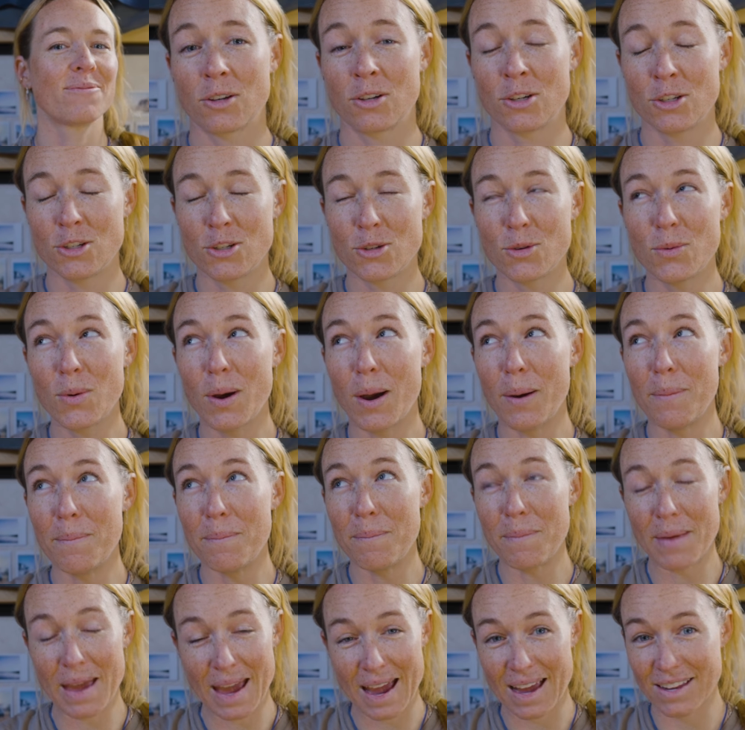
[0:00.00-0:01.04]
Could you
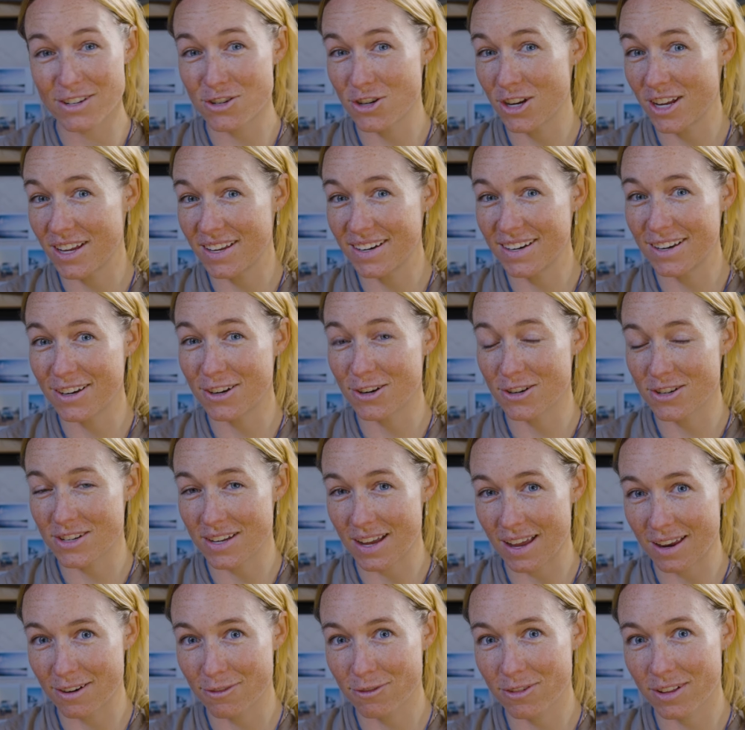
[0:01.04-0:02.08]
imagine your
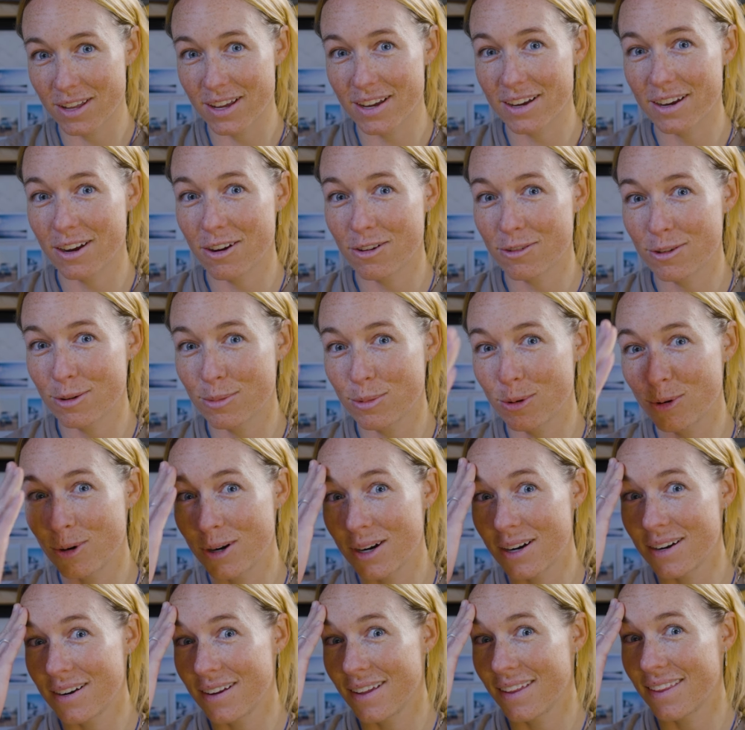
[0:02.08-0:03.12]
tent flying
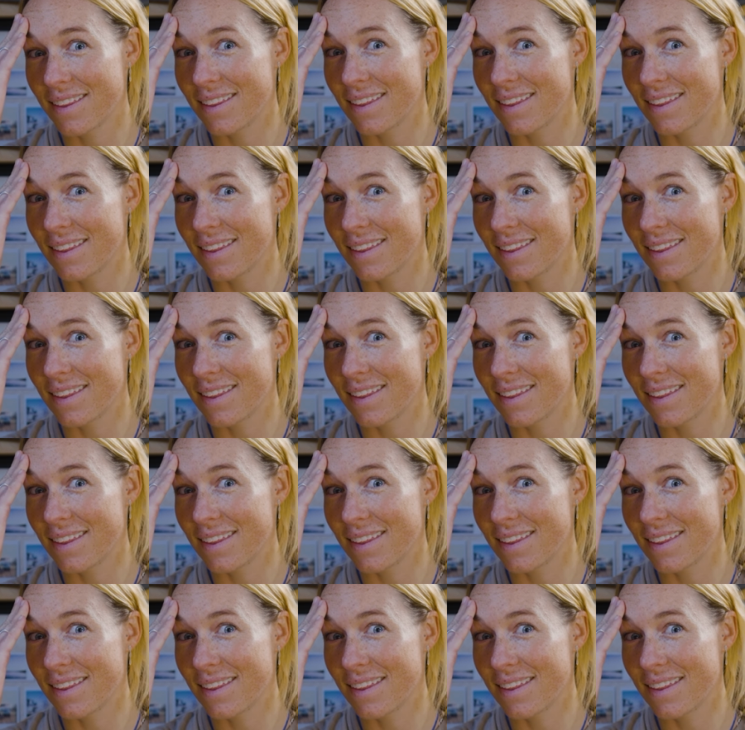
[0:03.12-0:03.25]
overboard?